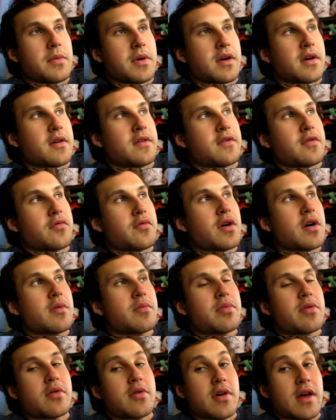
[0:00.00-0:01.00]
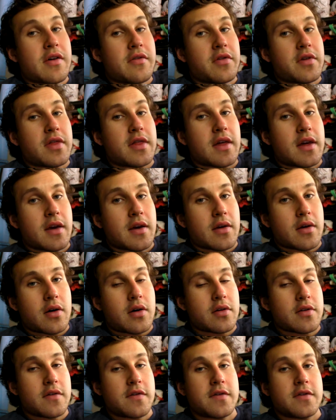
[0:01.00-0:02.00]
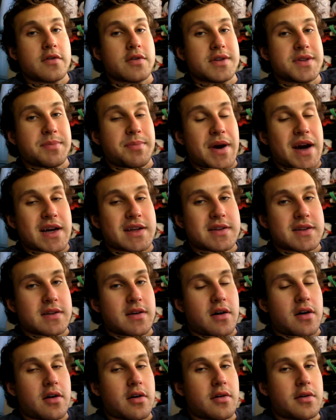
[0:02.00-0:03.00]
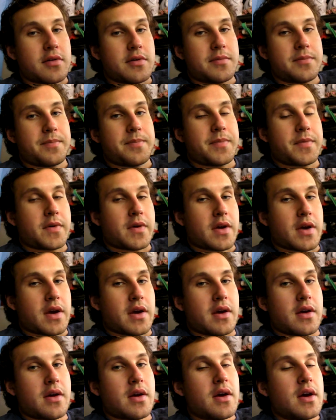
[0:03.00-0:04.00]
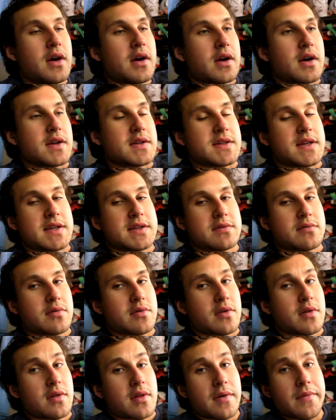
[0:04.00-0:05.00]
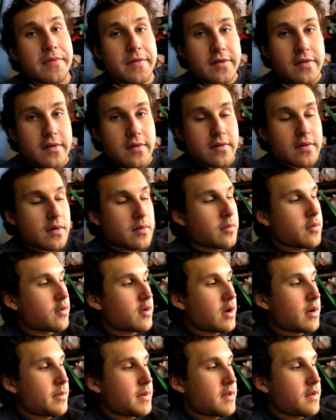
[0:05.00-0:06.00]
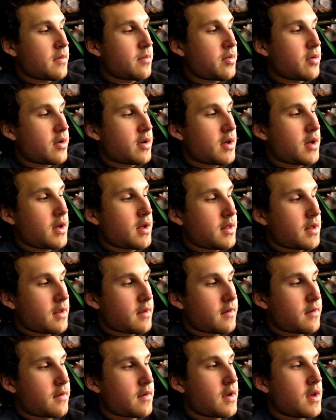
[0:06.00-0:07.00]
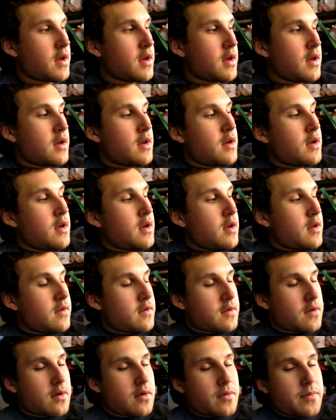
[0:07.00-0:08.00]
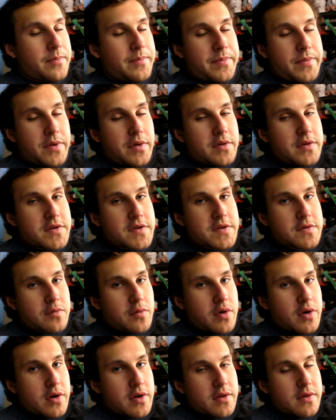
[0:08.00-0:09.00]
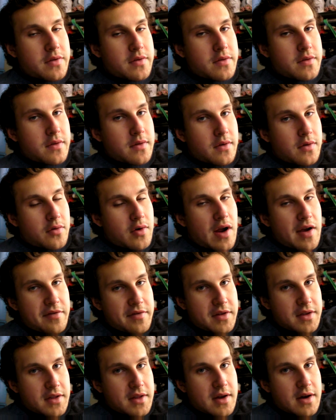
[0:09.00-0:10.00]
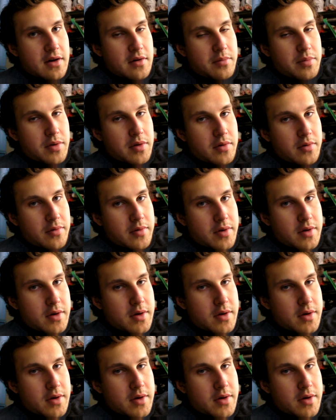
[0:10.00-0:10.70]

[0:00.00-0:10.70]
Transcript: because you want to pull everything all the fluids back to the heart okay because that's where the lymph system will come into play and that's so you just want gravity to help you